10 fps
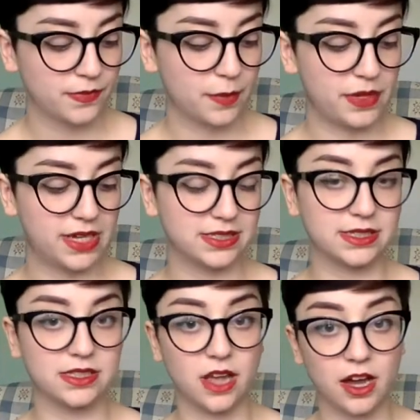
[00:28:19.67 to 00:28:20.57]
because
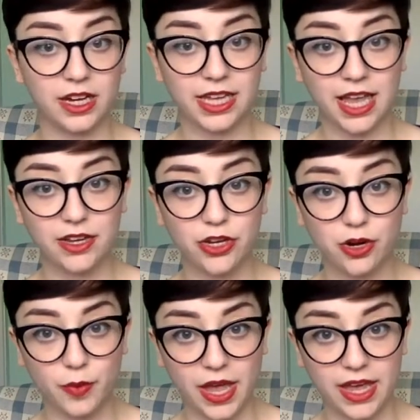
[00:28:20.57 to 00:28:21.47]
it's not going to get in your
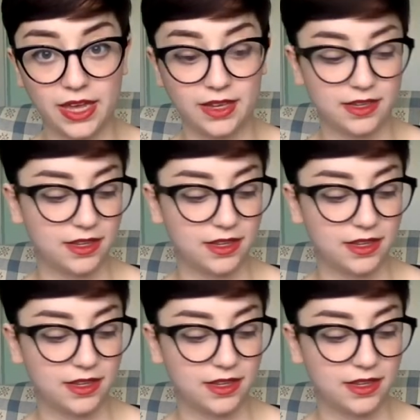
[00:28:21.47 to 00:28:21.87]
way,